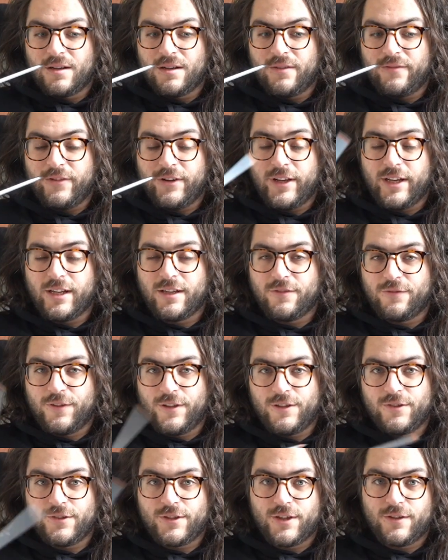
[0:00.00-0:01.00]
If you can't
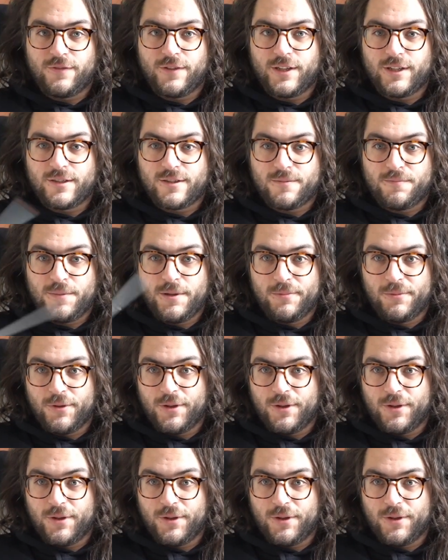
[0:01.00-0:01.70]
defend yourself against the people